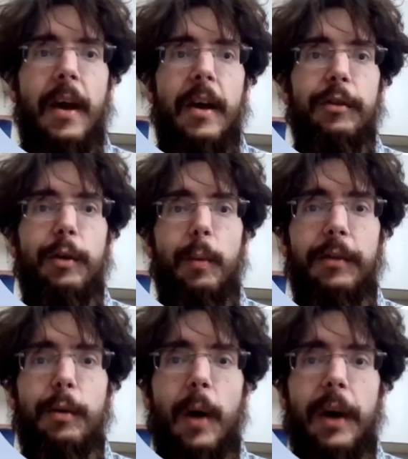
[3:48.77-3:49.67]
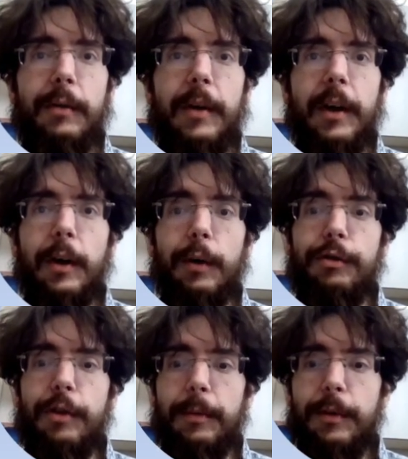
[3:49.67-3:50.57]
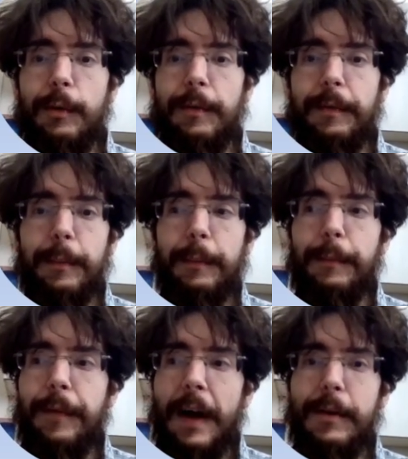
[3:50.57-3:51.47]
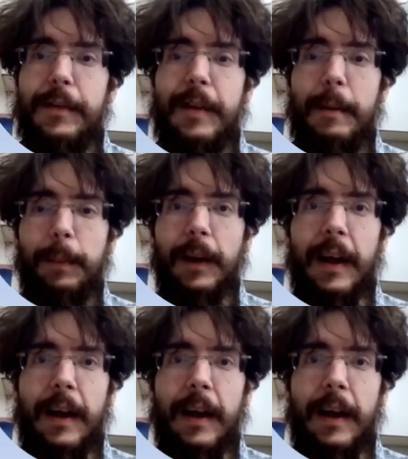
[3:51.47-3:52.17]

So what's a wandering ghost ship? So very simply,